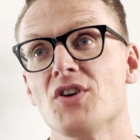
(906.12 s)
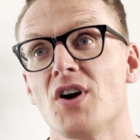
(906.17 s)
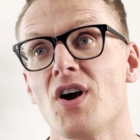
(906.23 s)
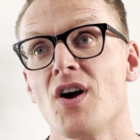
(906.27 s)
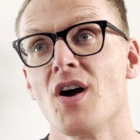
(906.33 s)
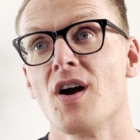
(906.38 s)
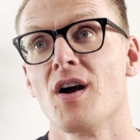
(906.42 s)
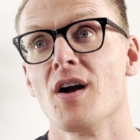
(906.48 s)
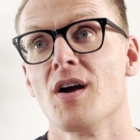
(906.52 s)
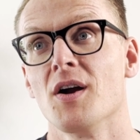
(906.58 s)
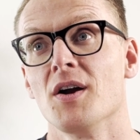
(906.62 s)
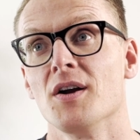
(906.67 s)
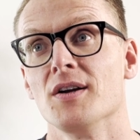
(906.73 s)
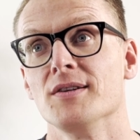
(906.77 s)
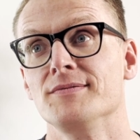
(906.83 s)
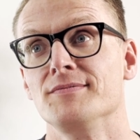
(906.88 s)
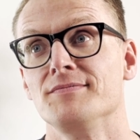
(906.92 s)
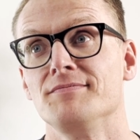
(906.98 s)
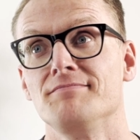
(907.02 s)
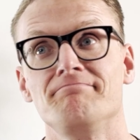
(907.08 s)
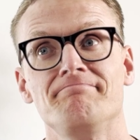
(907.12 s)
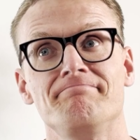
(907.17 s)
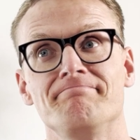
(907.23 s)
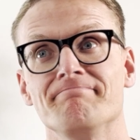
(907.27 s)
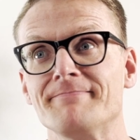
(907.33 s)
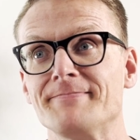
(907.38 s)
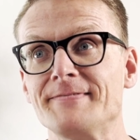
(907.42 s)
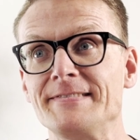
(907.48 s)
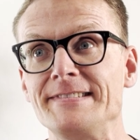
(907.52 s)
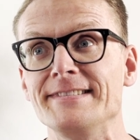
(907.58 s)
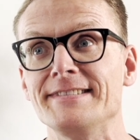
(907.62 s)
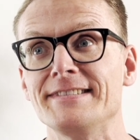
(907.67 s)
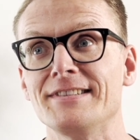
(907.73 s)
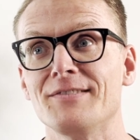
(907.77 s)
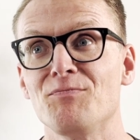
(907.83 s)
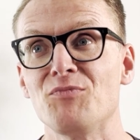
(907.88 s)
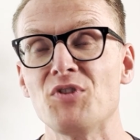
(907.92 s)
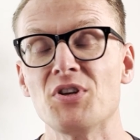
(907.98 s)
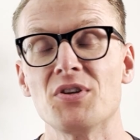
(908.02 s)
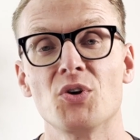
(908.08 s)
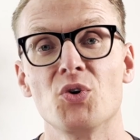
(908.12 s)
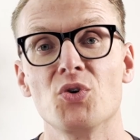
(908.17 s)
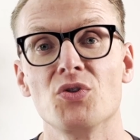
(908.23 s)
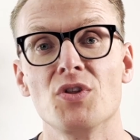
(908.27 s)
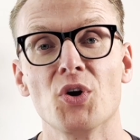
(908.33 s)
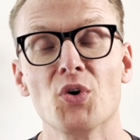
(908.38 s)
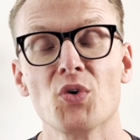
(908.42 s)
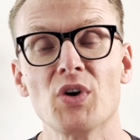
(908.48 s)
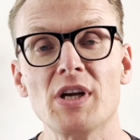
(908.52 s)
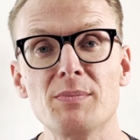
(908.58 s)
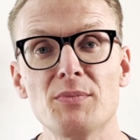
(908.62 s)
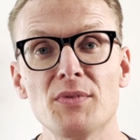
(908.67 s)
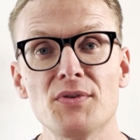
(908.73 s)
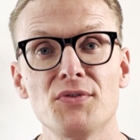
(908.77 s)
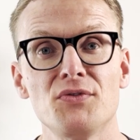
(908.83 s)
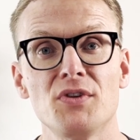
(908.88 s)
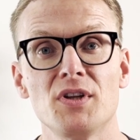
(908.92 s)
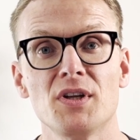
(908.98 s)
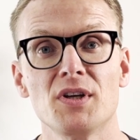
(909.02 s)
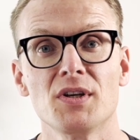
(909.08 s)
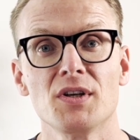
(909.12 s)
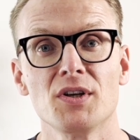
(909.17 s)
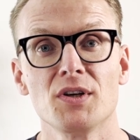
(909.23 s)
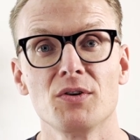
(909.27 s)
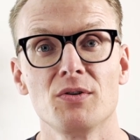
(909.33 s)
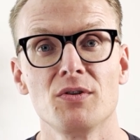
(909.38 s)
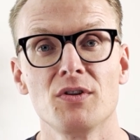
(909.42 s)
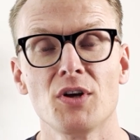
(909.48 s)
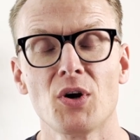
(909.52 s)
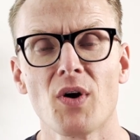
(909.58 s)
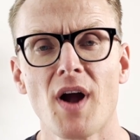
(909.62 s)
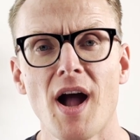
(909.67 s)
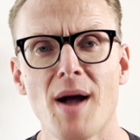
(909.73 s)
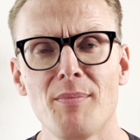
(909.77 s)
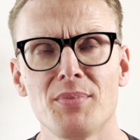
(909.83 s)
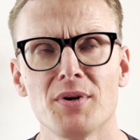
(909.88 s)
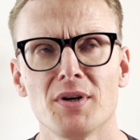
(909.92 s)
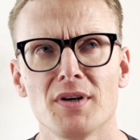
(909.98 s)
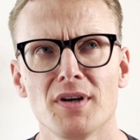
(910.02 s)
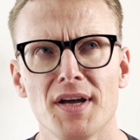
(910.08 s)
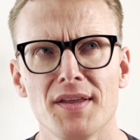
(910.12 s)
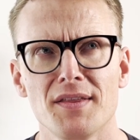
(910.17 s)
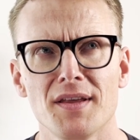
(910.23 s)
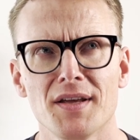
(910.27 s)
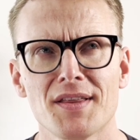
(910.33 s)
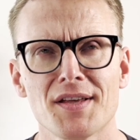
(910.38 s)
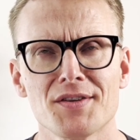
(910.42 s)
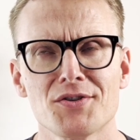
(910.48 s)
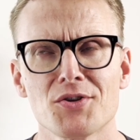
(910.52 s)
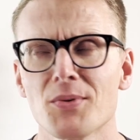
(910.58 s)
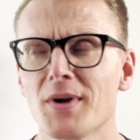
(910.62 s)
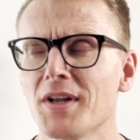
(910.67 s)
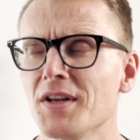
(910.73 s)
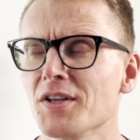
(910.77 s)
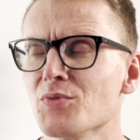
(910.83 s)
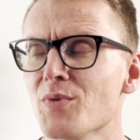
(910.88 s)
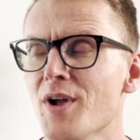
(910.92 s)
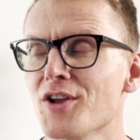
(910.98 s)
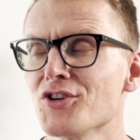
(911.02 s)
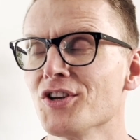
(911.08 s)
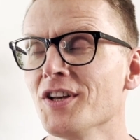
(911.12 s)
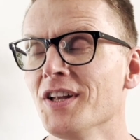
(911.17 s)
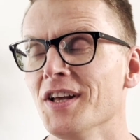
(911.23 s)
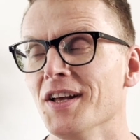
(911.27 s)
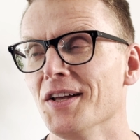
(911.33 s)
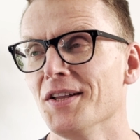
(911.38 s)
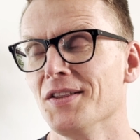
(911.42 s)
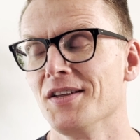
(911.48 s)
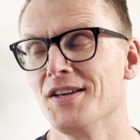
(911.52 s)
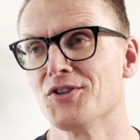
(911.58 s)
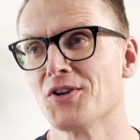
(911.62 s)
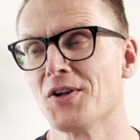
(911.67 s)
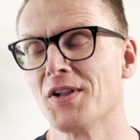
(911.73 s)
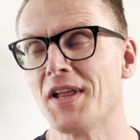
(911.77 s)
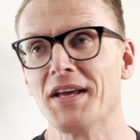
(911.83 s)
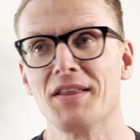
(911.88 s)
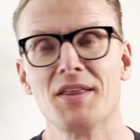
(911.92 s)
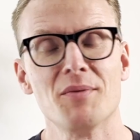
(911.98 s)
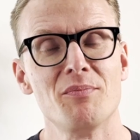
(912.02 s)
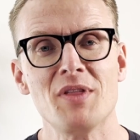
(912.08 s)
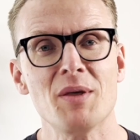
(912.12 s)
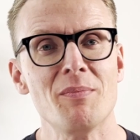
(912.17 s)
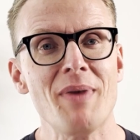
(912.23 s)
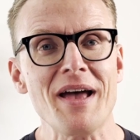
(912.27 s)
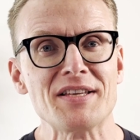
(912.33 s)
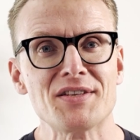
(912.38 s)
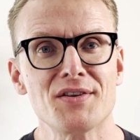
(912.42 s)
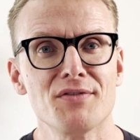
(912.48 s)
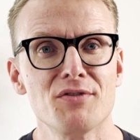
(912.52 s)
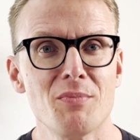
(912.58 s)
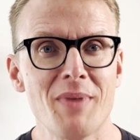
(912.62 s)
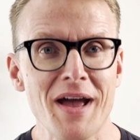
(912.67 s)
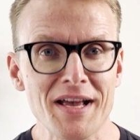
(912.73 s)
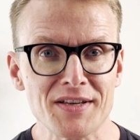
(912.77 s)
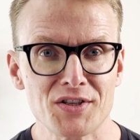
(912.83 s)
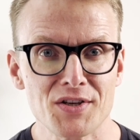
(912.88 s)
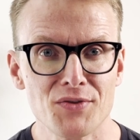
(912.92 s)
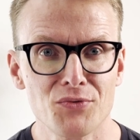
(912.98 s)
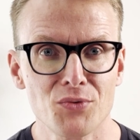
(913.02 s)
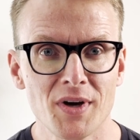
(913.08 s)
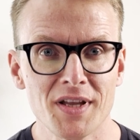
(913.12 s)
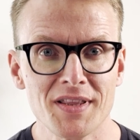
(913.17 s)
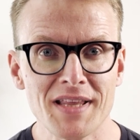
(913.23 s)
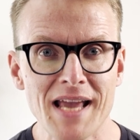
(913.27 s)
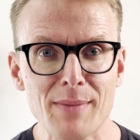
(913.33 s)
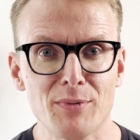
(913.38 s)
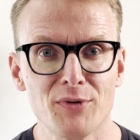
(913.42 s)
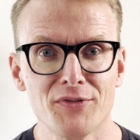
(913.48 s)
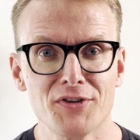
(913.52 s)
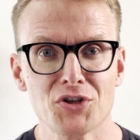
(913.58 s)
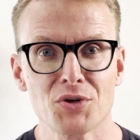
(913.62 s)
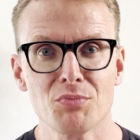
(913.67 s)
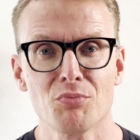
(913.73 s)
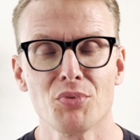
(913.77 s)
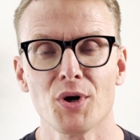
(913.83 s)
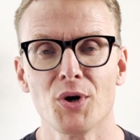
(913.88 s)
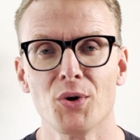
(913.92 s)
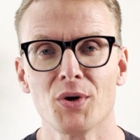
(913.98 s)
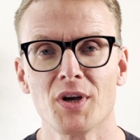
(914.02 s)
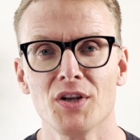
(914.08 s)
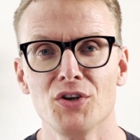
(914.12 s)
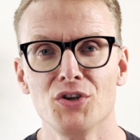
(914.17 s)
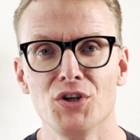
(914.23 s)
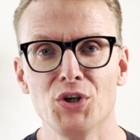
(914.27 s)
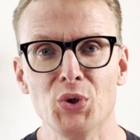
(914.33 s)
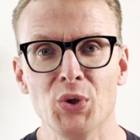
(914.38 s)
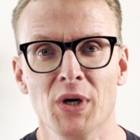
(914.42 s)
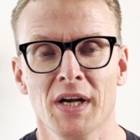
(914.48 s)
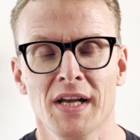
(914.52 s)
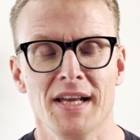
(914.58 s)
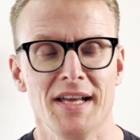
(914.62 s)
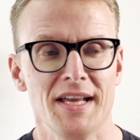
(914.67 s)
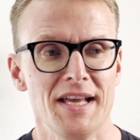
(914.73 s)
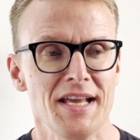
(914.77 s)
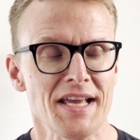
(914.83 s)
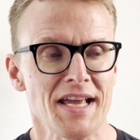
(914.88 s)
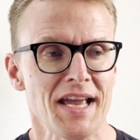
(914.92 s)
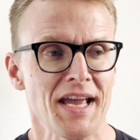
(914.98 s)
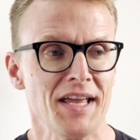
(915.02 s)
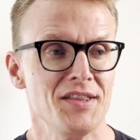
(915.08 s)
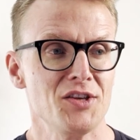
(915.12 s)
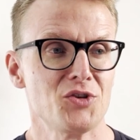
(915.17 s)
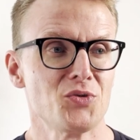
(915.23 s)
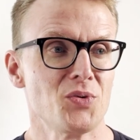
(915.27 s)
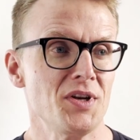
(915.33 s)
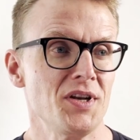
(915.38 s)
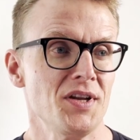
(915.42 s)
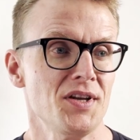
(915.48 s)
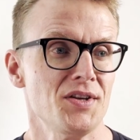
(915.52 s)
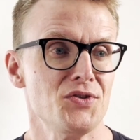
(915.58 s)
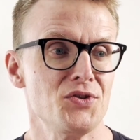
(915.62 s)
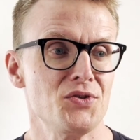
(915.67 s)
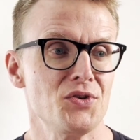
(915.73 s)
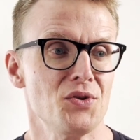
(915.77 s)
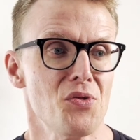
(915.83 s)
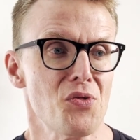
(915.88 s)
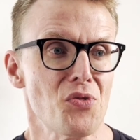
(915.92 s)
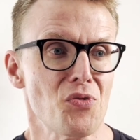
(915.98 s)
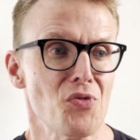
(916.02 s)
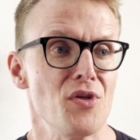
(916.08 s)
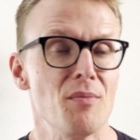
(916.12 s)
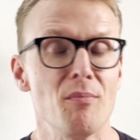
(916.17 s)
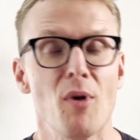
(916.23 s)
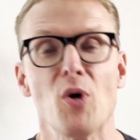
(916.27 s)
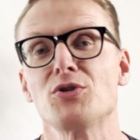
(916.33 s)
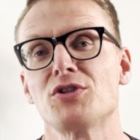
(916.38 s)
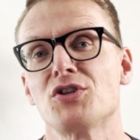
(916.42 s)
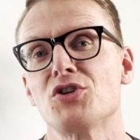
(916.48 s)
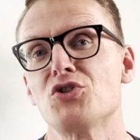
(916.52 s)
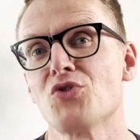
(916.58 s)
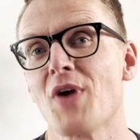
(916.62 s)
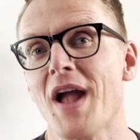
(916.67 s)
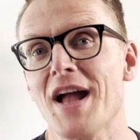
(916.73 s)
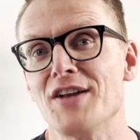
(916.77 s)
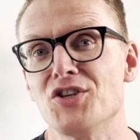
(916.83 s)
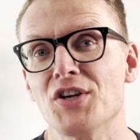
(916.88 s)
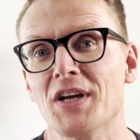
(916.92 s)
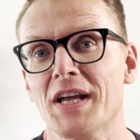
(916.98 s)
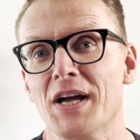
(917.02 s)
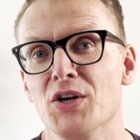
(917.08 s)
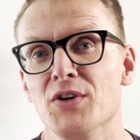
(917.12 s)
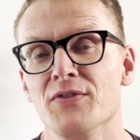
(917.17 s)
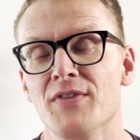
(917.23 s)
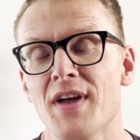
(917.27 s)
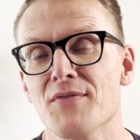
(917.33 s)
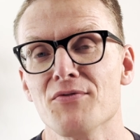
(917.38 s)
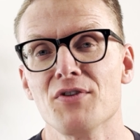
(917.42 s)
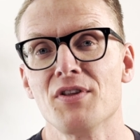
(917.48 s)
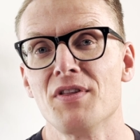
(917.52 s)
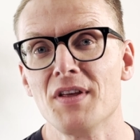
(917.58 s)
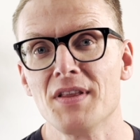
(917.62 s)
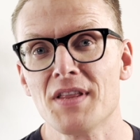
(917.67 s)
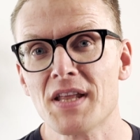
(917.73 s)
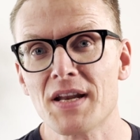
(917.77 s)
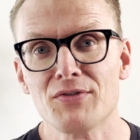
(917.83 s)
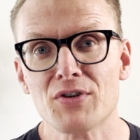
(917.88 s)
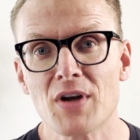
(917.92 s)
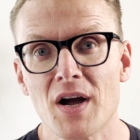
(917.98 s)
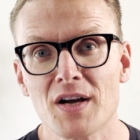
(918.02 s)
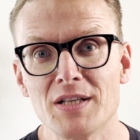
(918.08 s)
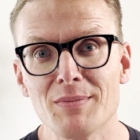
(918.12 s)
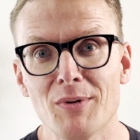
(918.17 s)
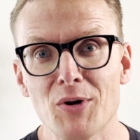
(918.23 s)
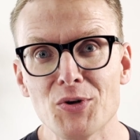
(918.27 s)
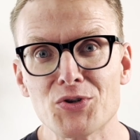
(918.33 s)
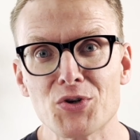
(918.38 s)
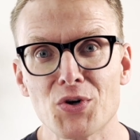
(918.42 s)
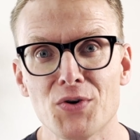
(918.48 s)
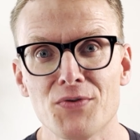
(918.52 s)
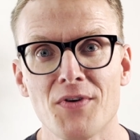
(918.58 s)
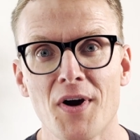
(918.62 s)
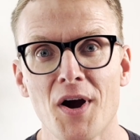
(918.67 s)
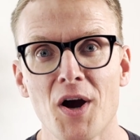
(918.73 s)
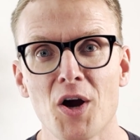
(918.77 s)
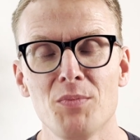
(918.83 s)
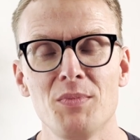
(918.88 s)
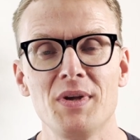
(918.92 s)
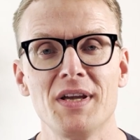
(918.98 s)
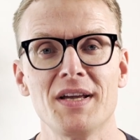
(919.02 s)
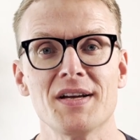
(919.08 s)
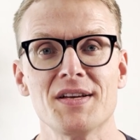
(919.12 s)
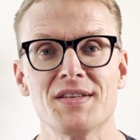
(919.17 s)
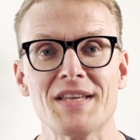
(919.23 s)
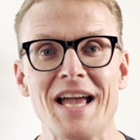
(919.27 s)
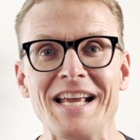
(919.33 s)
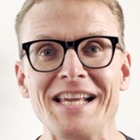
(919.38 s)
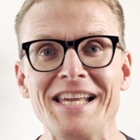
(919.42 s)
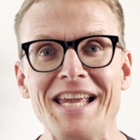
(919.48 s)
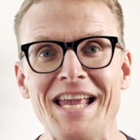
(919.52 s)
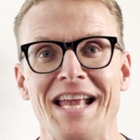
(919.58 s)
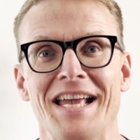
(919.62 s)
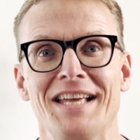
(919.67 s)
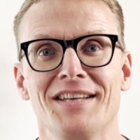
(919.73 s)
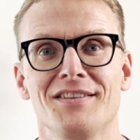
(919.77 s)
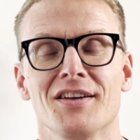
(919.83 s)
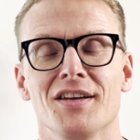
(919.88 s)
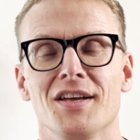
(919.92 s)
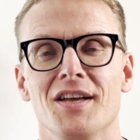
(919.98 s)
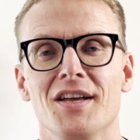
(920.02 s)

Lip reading: are the cream of the crop. I think that's the right expression. These are like the best of what the Apple Vision Pro can do. And this one is the most tragic out of everything that I've talked about so far, because I can't